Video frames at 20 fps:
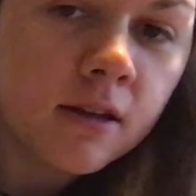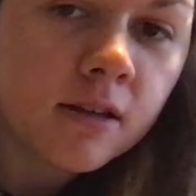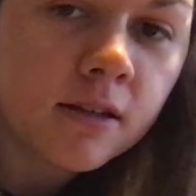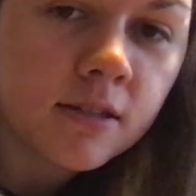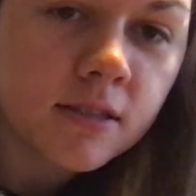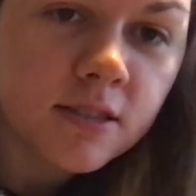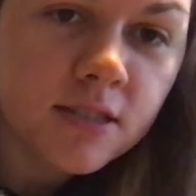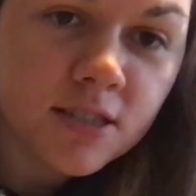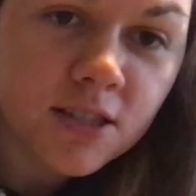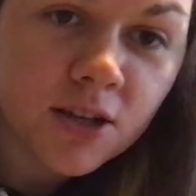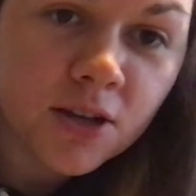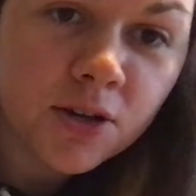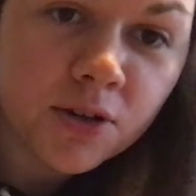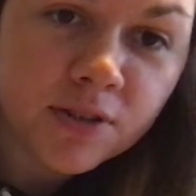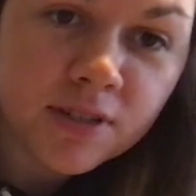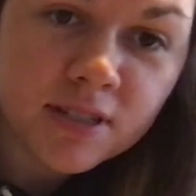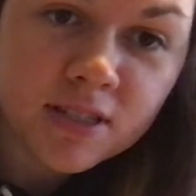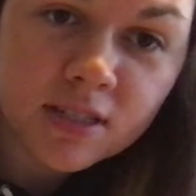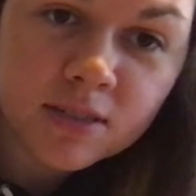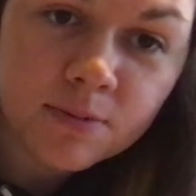So
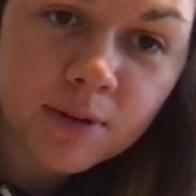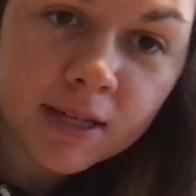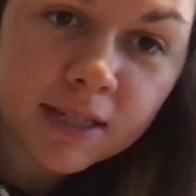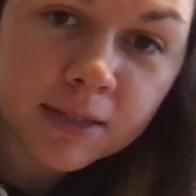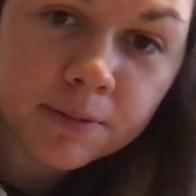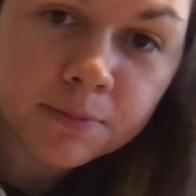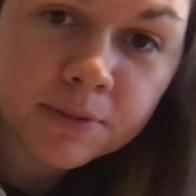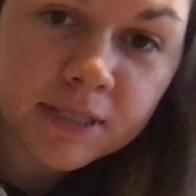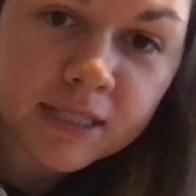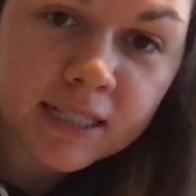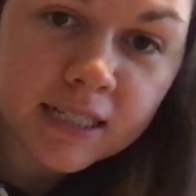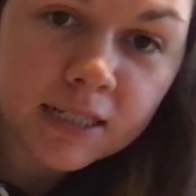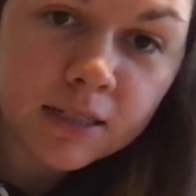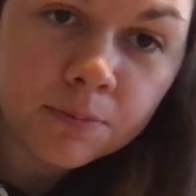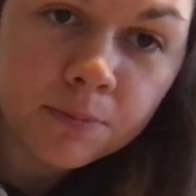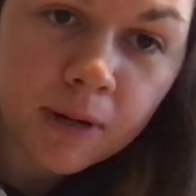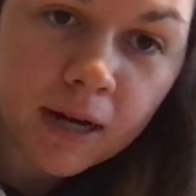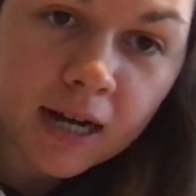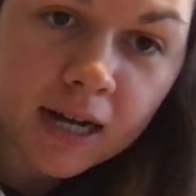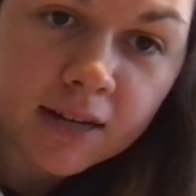this is my completed
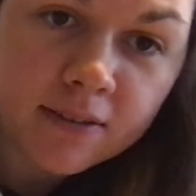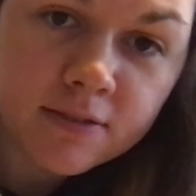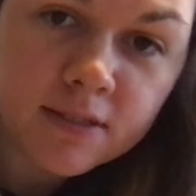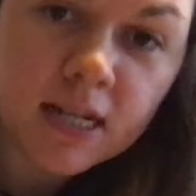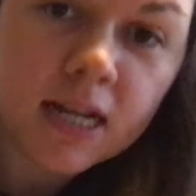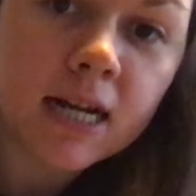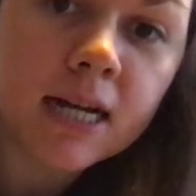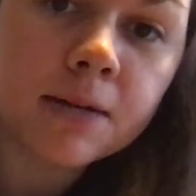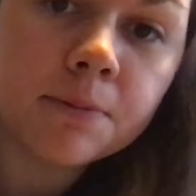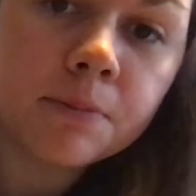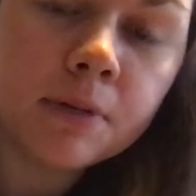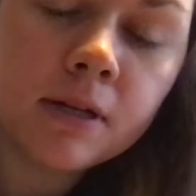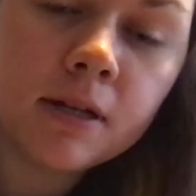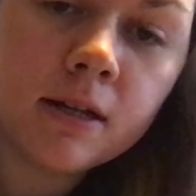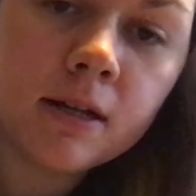pie of time.